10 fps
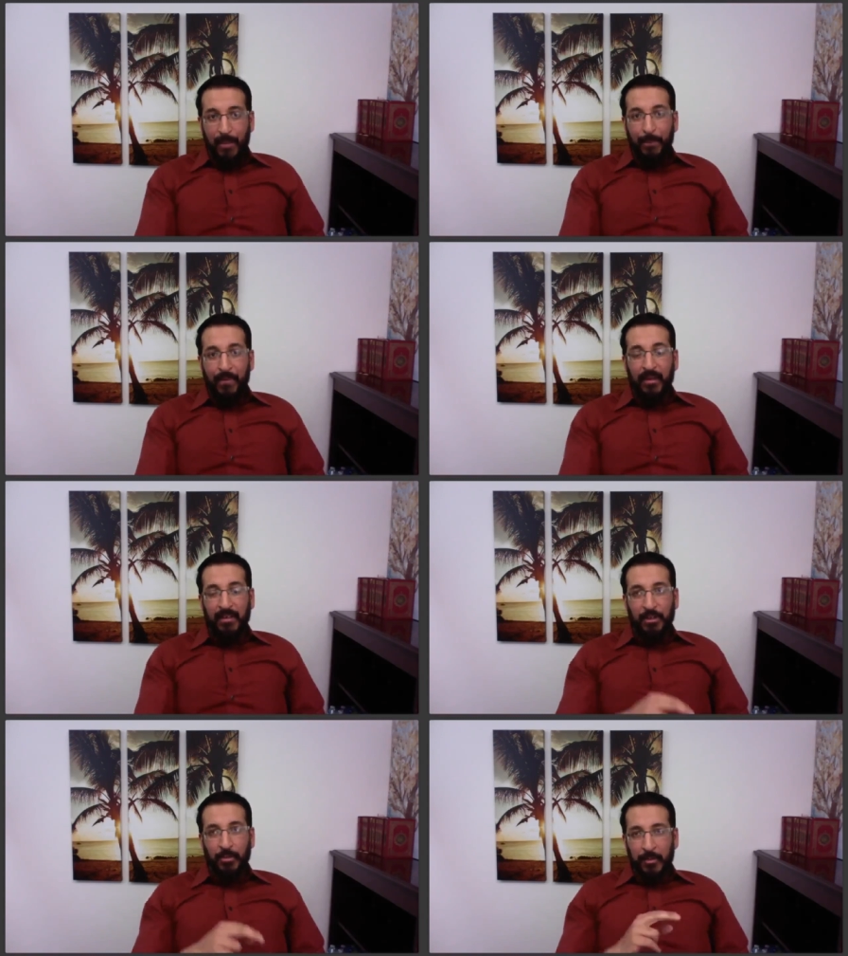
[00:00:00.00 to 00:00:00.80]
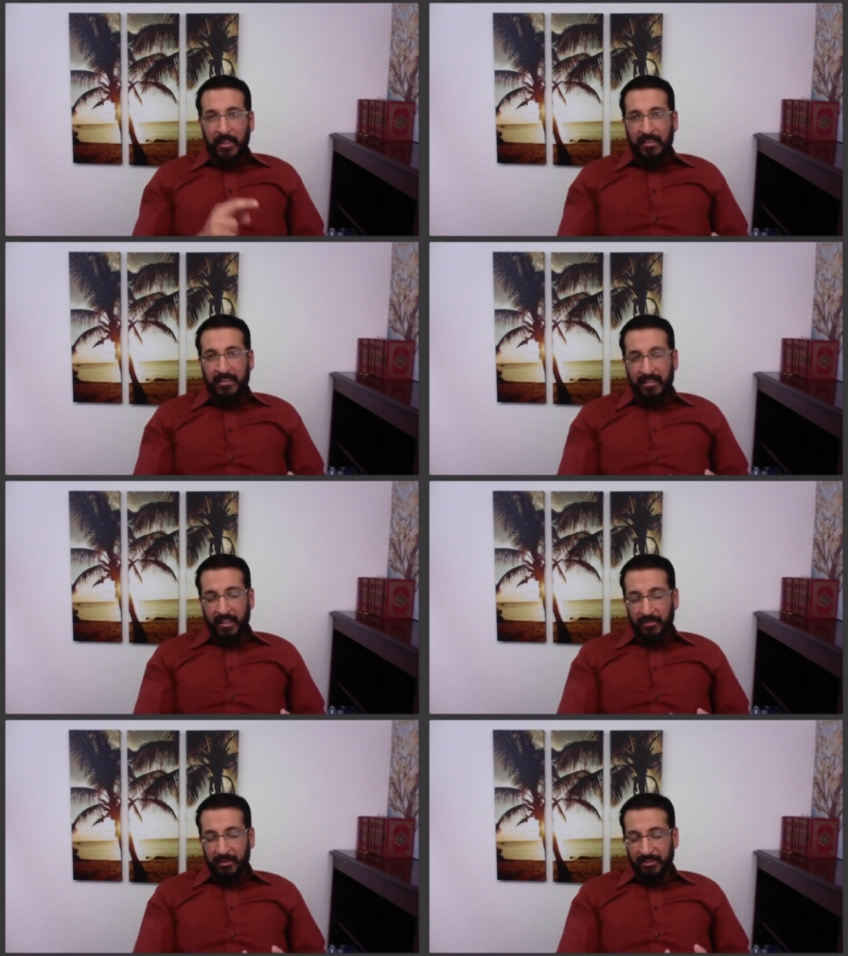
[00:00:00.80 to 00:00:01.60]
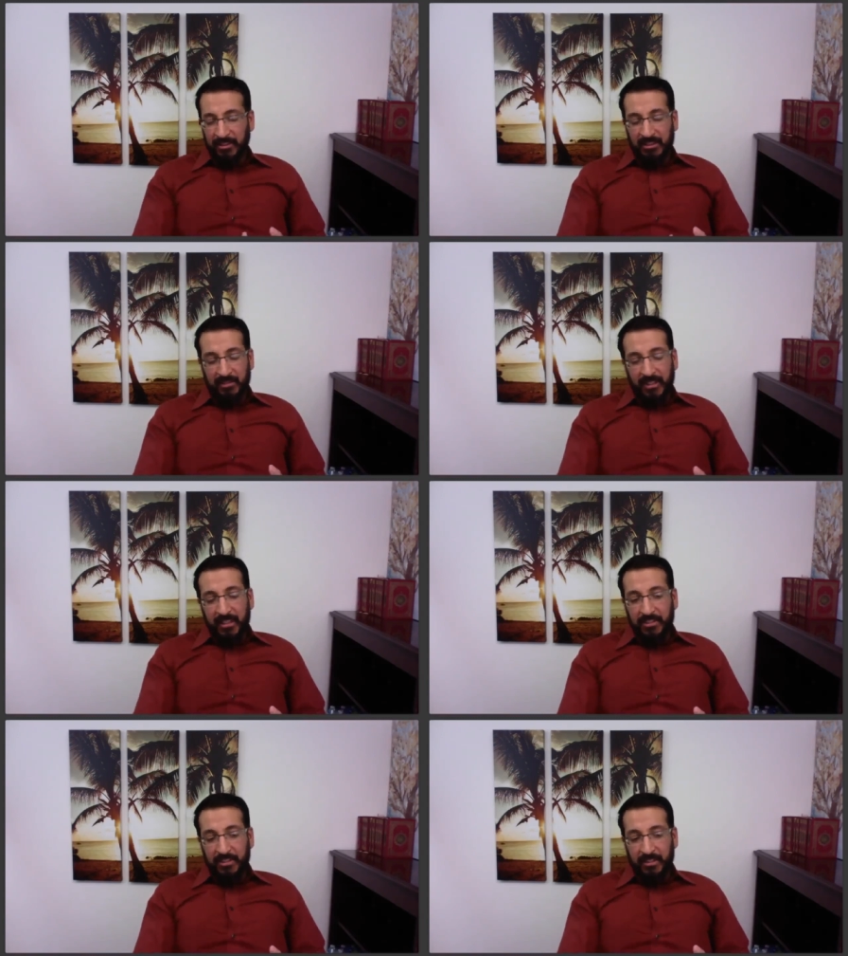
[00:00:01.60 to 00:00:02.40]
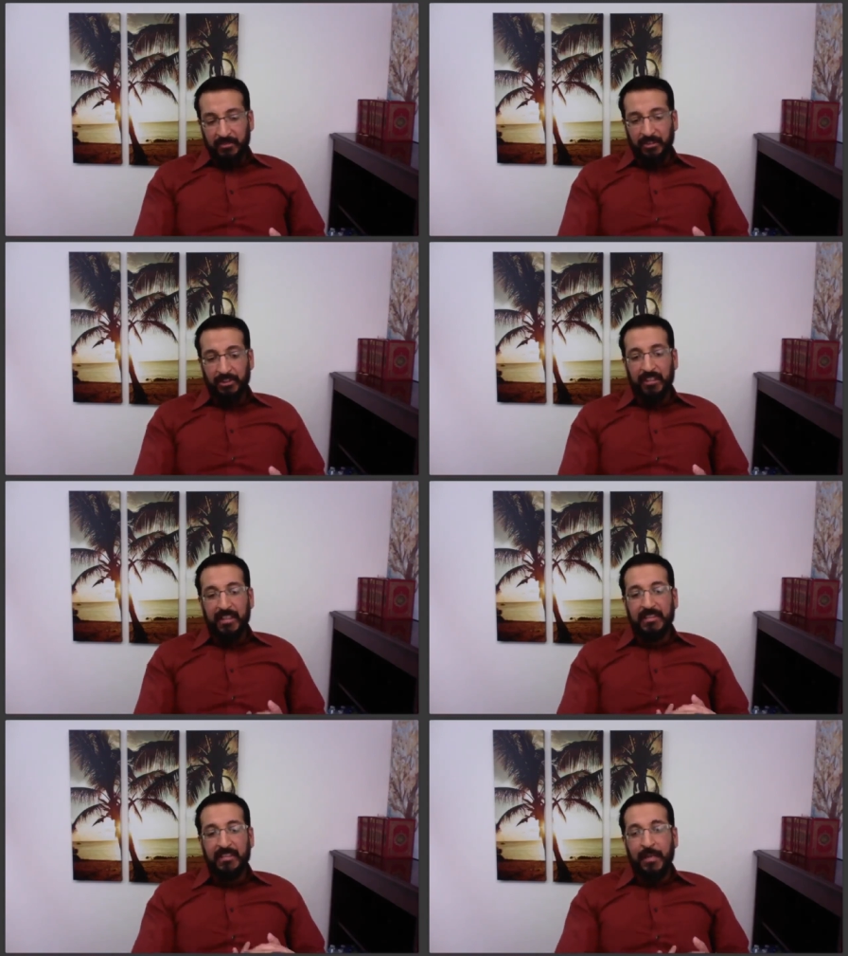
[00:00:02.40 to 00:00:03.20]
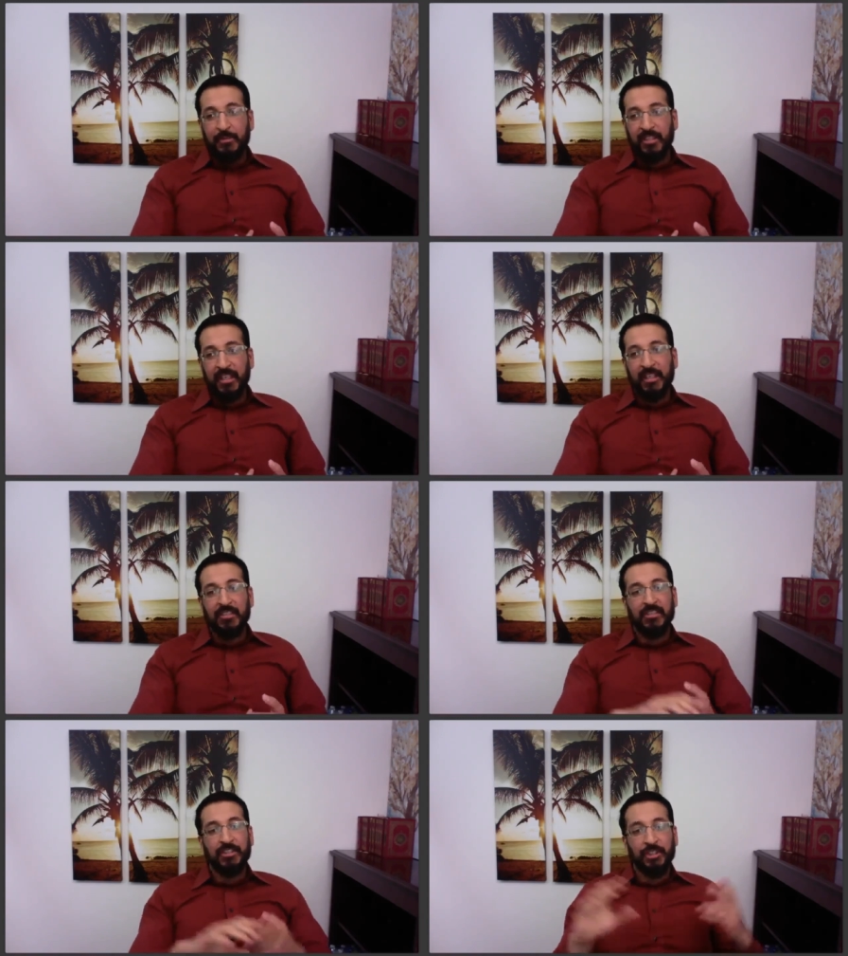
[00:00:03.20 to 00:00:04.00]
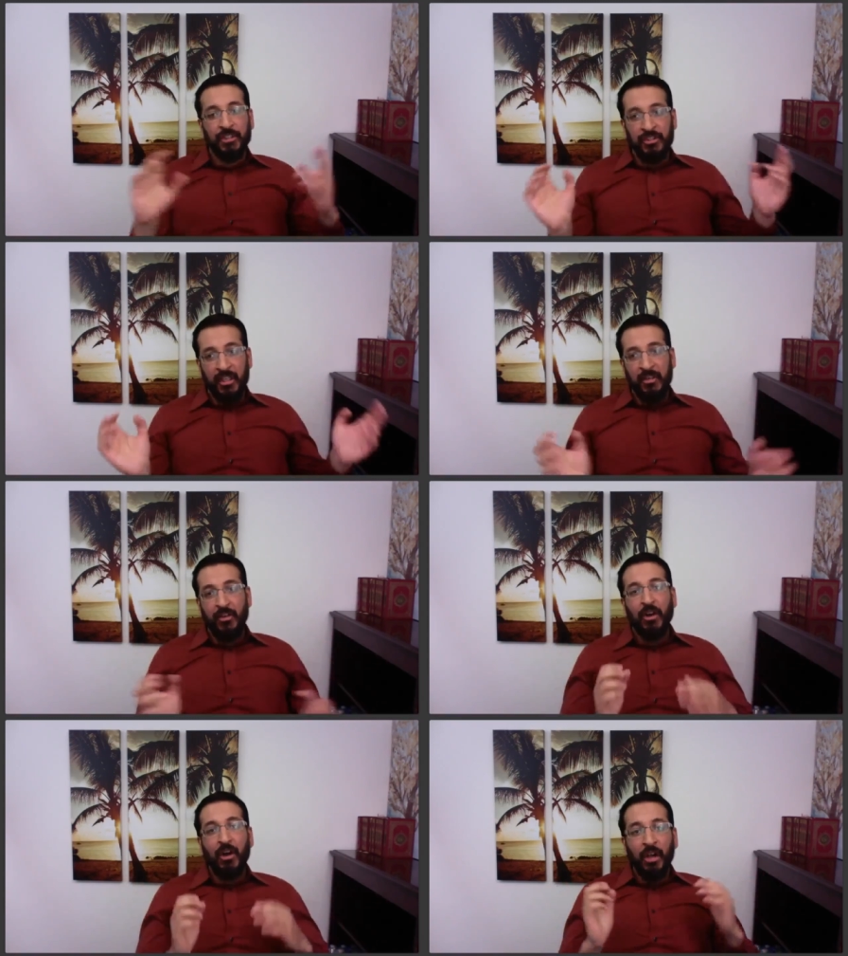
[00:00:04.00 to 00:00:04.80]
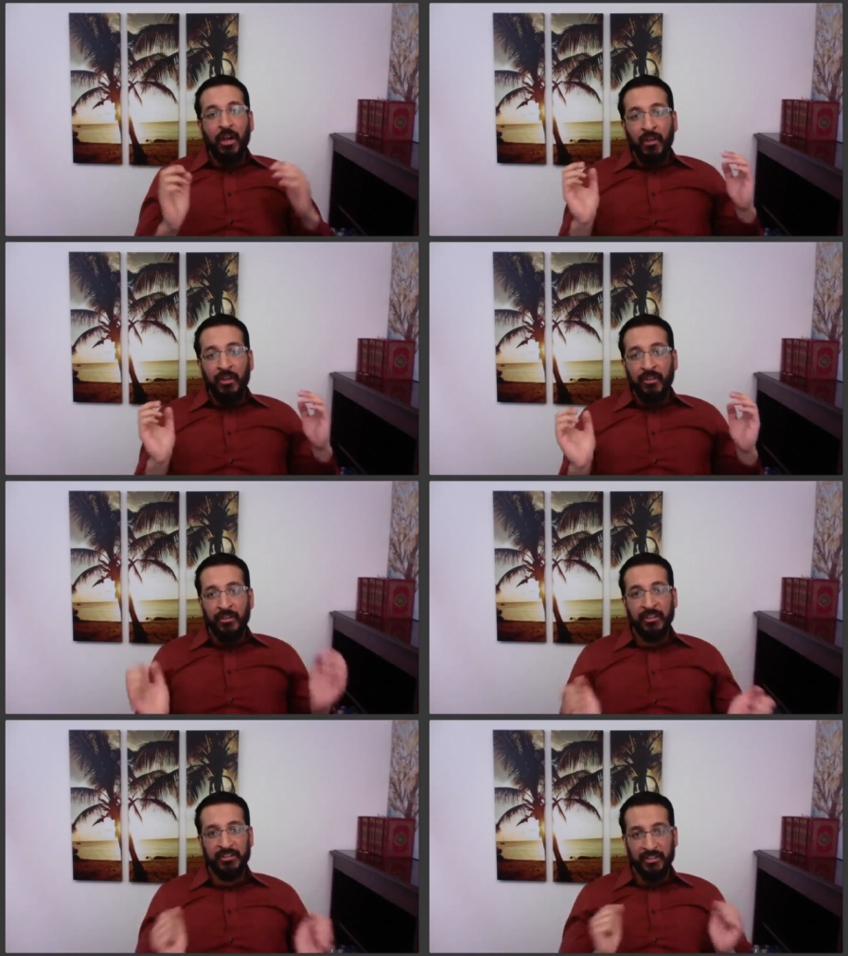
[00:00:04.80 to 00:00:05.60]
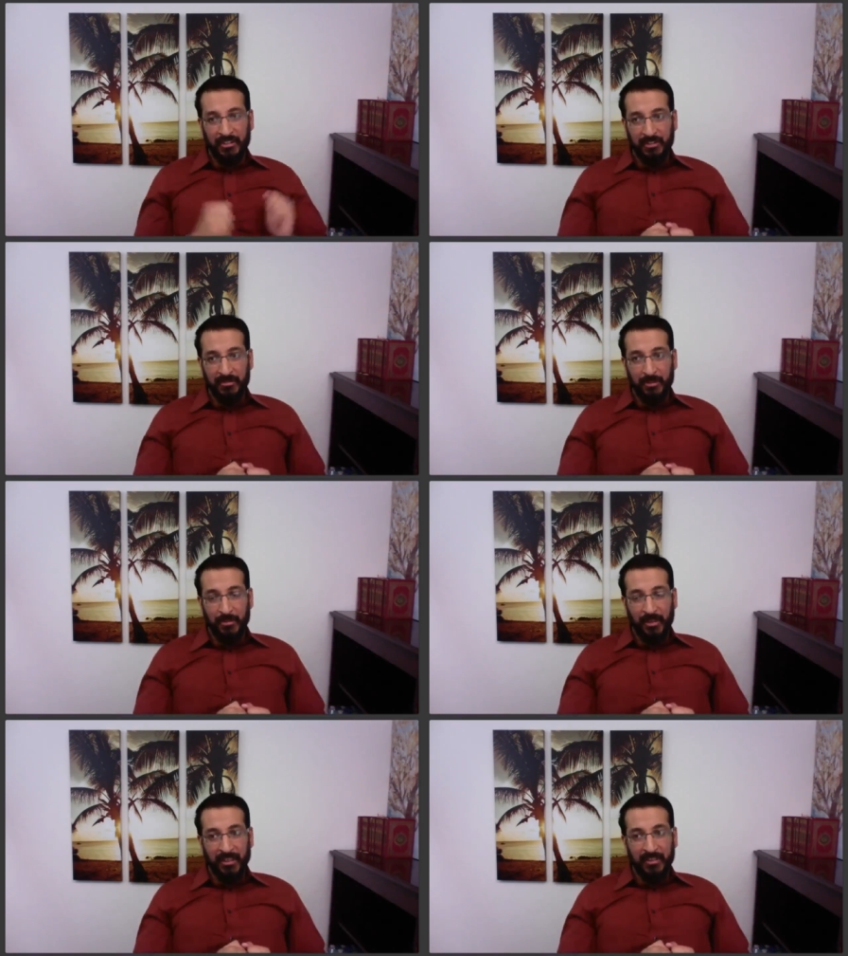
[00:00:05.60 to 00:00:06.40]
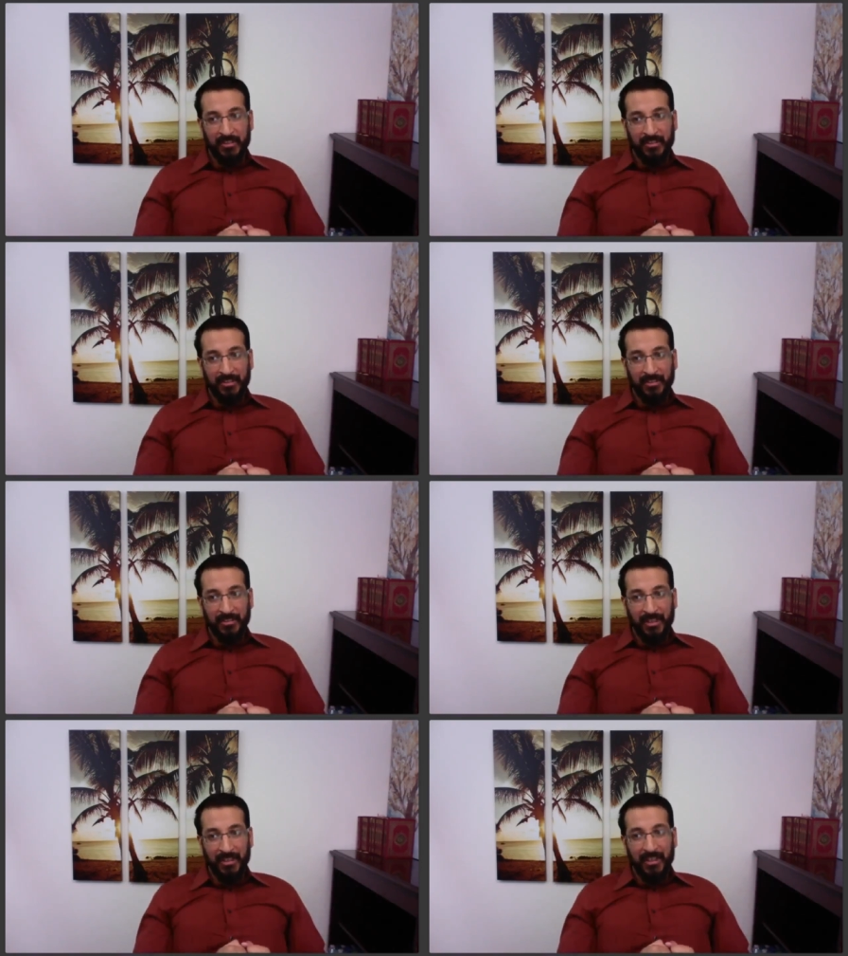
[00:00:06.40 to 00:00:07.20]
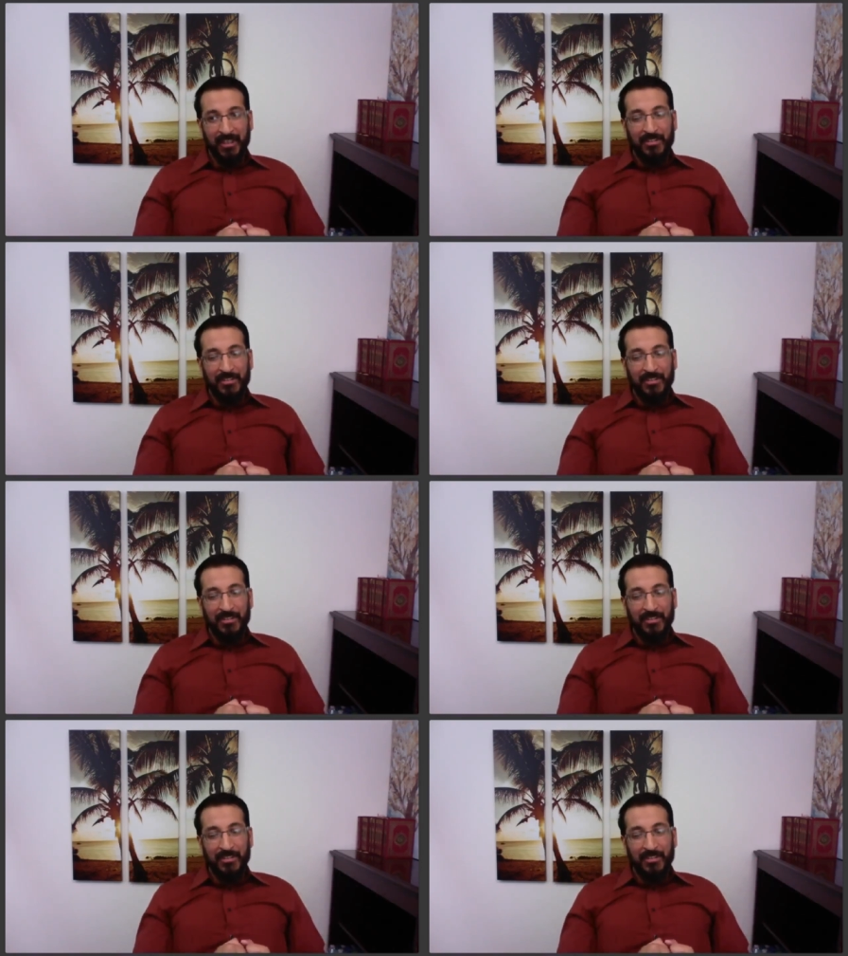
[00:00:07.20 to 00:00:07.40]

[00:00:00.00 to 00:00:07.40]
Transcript: but dopamine has another function. It's a very interesting function. It simultaneously turns on all the learning centers of your brain, right?